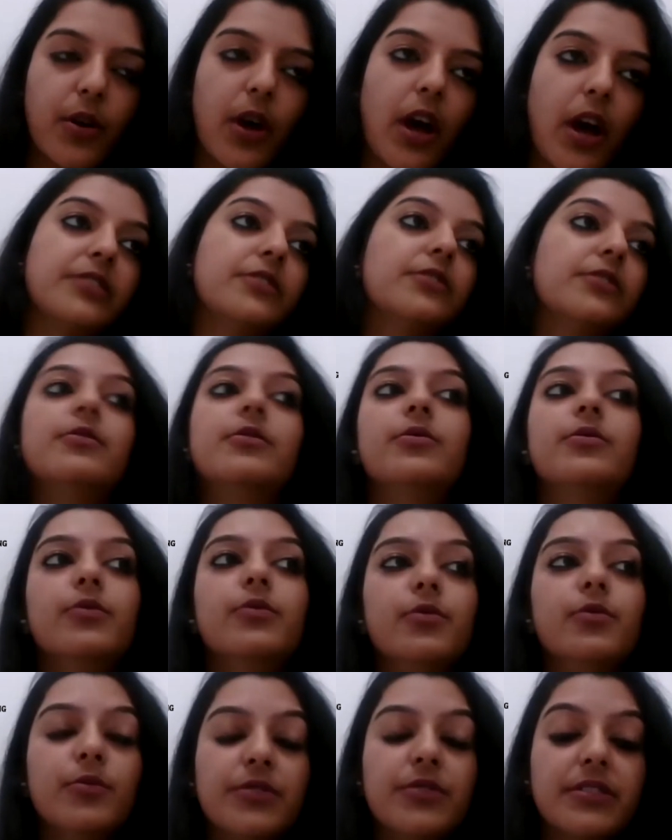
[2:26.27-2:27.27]
under
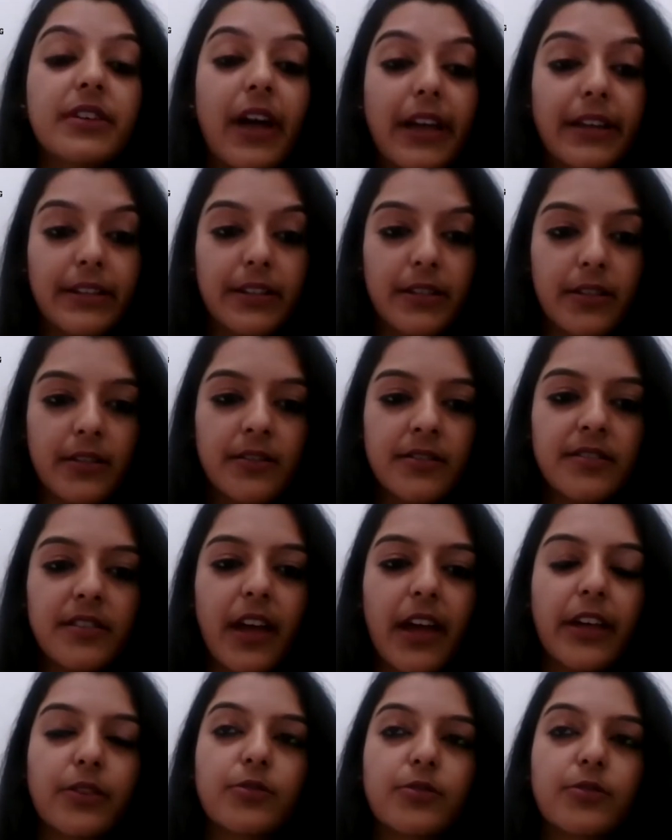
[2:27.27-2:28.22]
whose guidance I